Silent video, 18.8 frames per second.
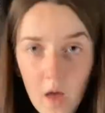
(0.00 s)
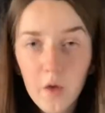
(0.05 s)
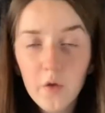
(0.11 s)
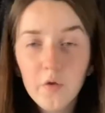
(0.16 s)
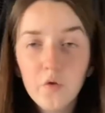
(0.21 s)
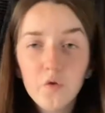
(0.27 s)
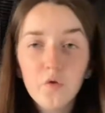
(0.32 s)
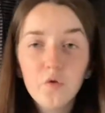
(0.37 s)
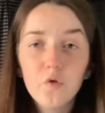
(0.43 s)

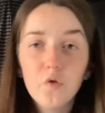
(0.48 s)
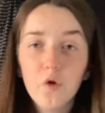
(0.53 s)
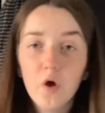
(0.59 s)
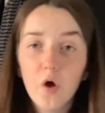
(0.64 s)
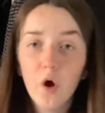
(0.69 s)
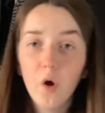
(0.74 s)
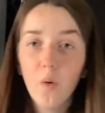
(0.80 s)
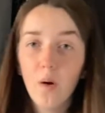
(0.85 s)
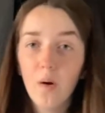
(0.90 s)

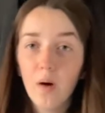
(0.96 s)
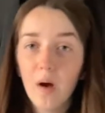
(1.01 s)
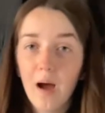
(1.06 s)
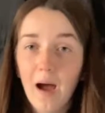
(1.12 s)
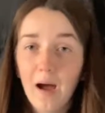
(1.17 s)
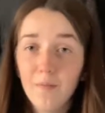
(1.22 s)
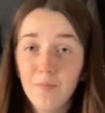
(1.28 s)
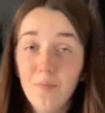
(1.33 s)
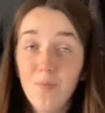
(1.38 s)
So
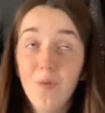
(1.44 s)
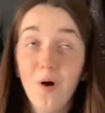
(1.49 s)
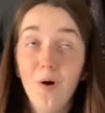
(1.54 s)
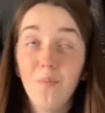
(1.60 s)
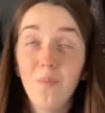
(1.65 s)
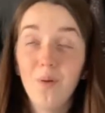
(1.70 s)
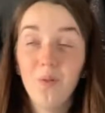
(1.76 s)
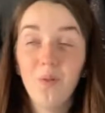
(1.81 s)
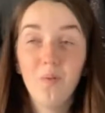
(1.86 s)
I've
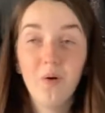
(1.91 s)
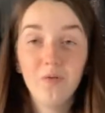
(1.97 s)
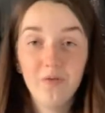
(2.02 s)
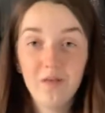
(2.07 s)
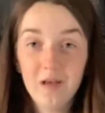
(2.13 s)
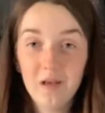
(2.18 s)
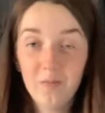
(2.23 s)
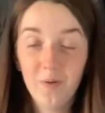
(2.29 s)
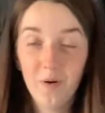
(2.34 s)
not put them on
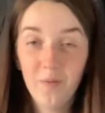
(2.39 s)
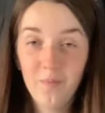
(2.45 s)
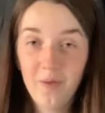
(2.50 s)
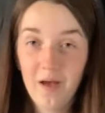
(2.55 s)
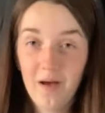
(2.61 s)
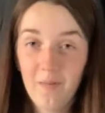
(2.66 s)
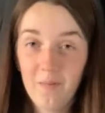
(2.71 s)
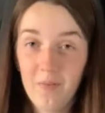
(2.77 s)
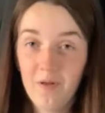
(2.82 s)
Depop
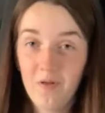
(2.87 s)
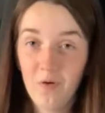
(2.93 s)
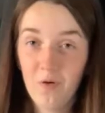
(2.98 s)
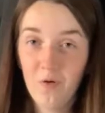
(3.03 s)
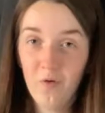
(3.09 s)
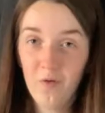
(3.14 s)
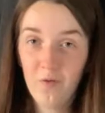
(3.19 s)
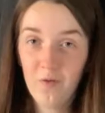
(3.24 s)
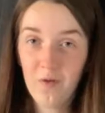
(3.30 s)
yet
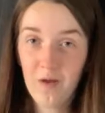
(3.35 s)
because